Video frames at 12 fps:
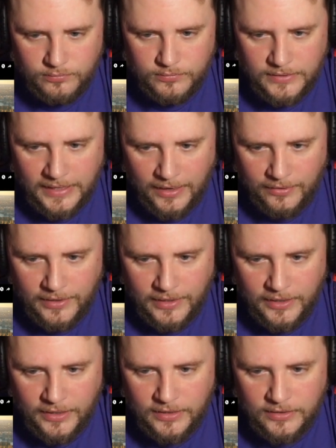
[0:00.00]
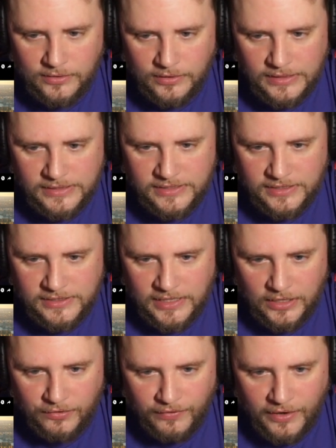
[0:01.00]
down here leads to
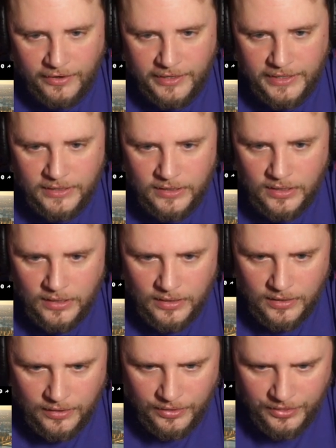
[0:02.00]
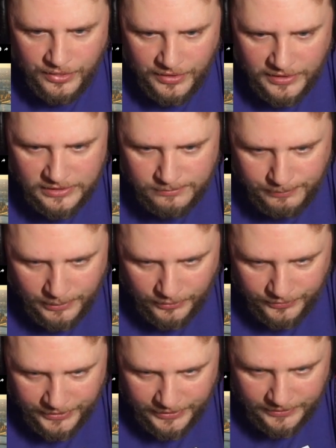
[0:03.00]
South Ferry. This
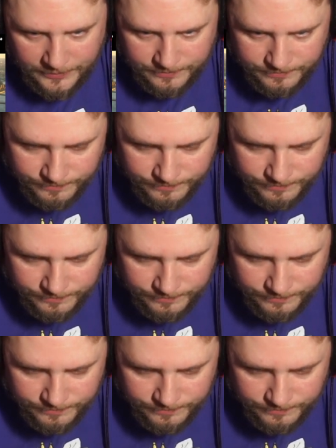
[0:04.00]
building,